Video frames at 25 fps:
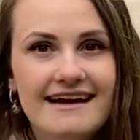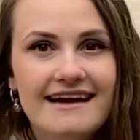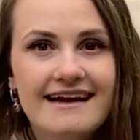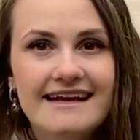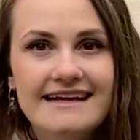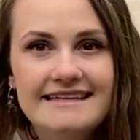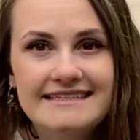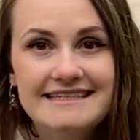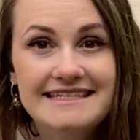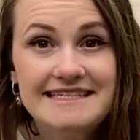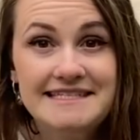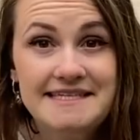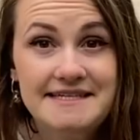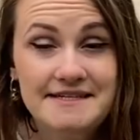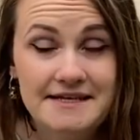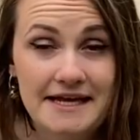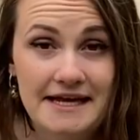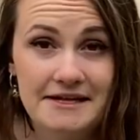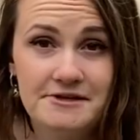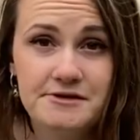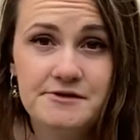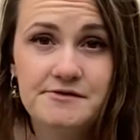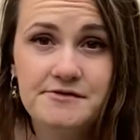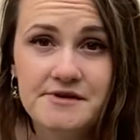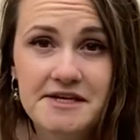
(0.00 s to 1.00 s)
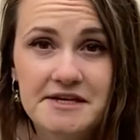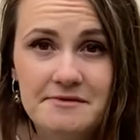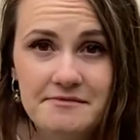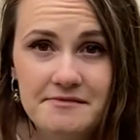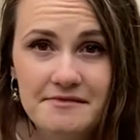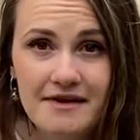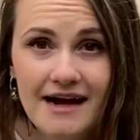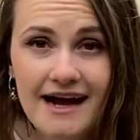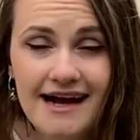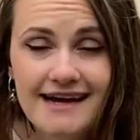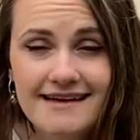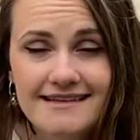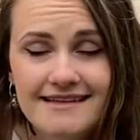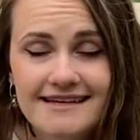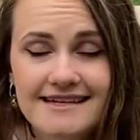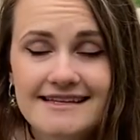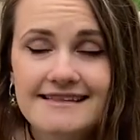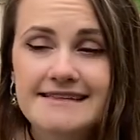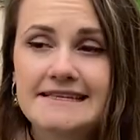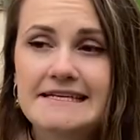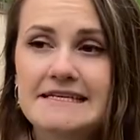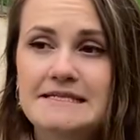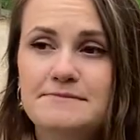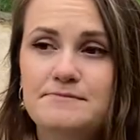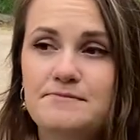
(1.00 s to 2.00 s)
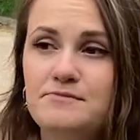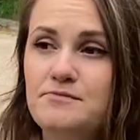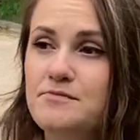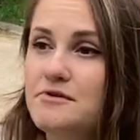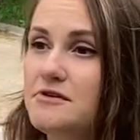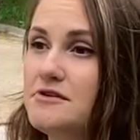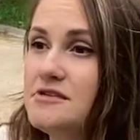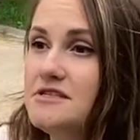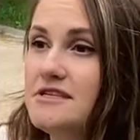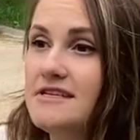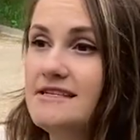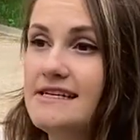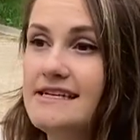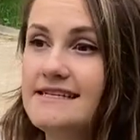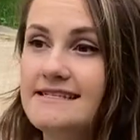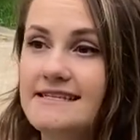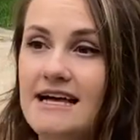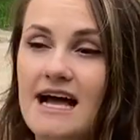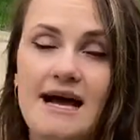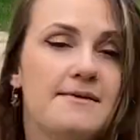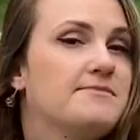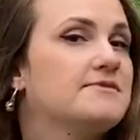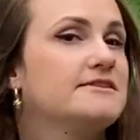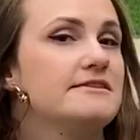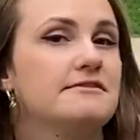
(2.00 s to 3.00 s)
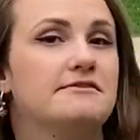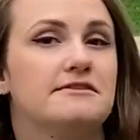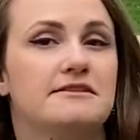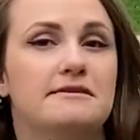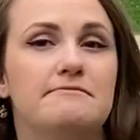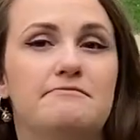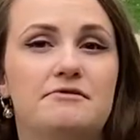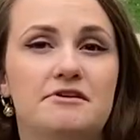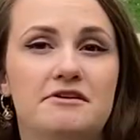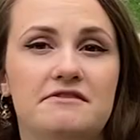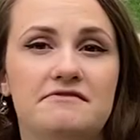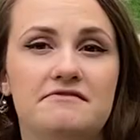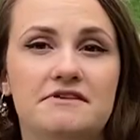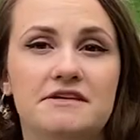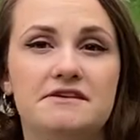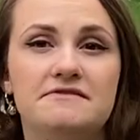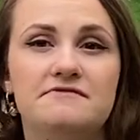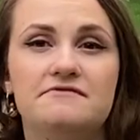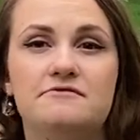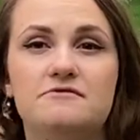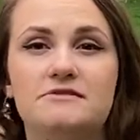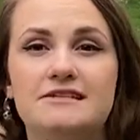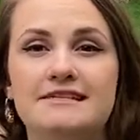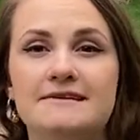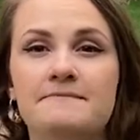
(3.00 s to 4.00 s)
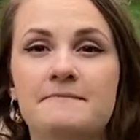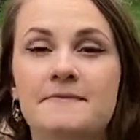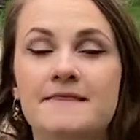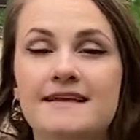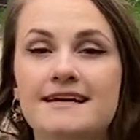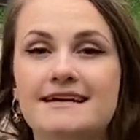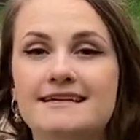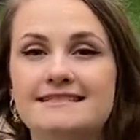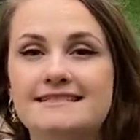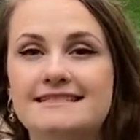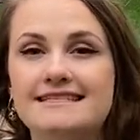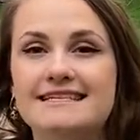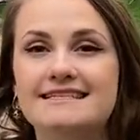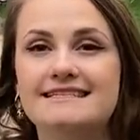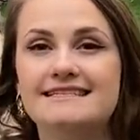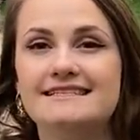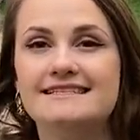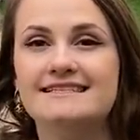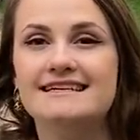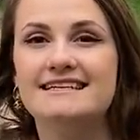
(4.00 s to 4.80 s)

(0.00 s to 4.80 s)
isn't it a dream? I think this project is absolutely perfect for cities